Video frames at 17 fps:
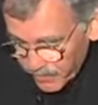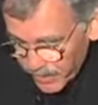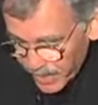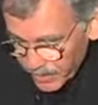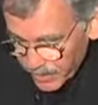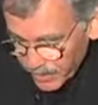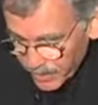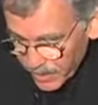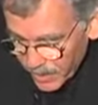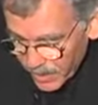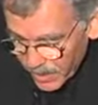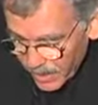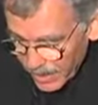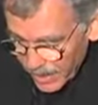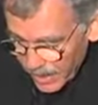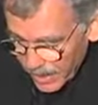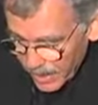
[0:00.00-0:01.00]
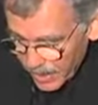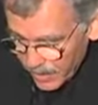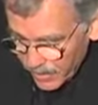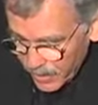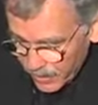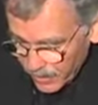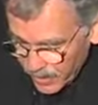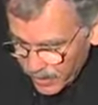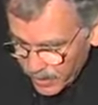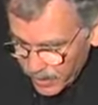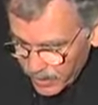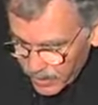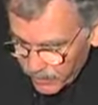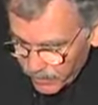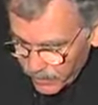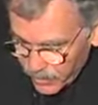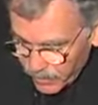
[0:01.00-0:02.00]
faster. They're in
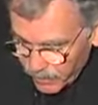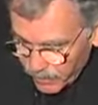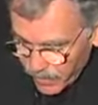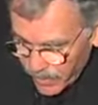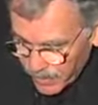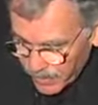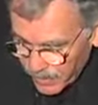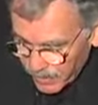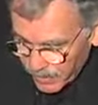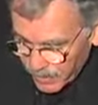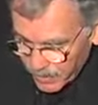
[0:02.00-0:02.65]
his viewfinder